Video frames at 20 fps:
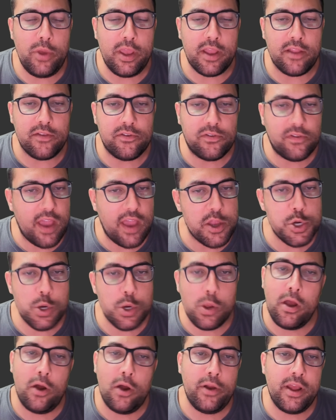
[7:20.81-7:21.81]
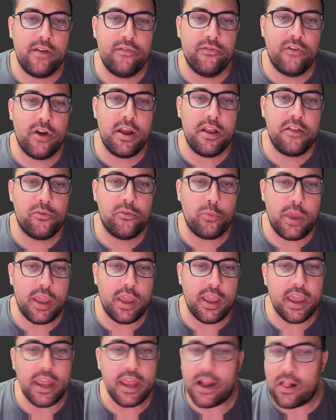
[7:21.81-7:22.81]
We can schedule out invites. We
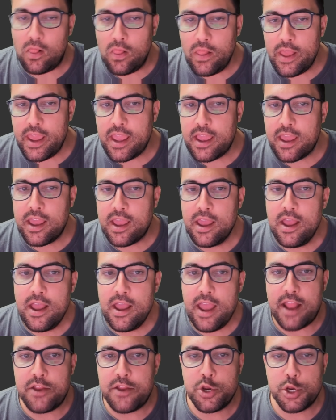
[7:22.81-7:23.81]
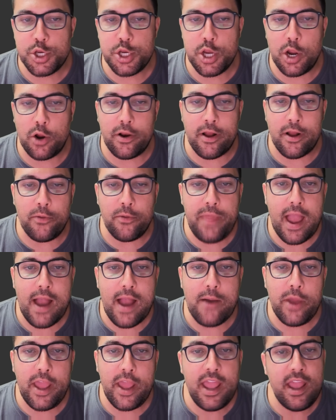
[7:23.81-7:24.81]
can get a link and just share it out
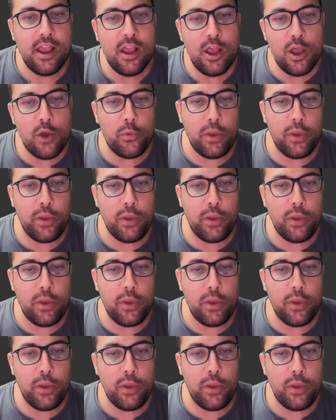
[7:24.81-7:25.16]
that way.